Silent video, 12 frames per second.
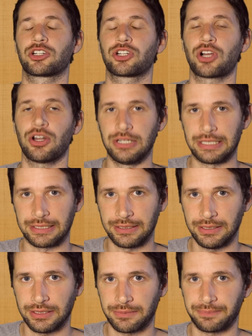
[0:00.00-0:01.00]

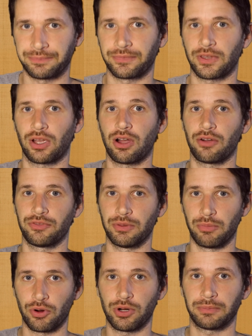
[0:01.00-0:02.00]
content of the
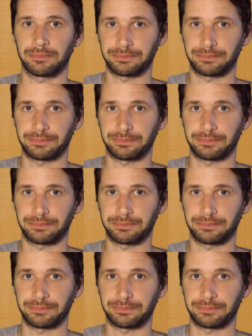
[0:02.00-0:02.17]
book.